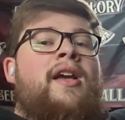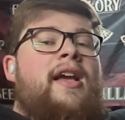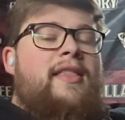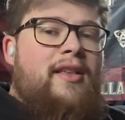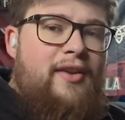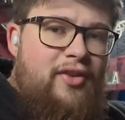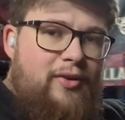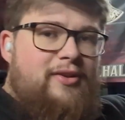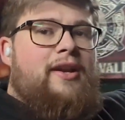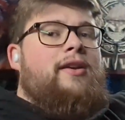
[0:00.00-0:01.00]
In the lift, I
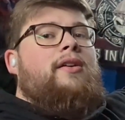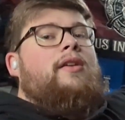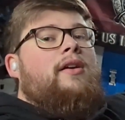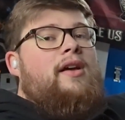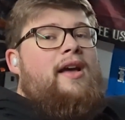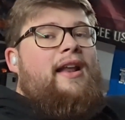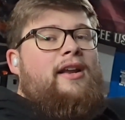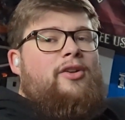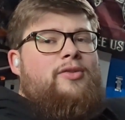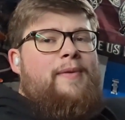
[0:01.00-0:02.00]
was like, and
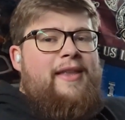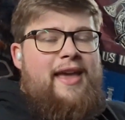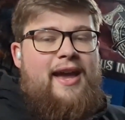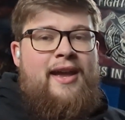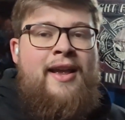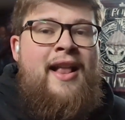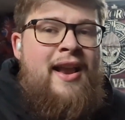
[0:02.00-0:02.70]
it got to about there.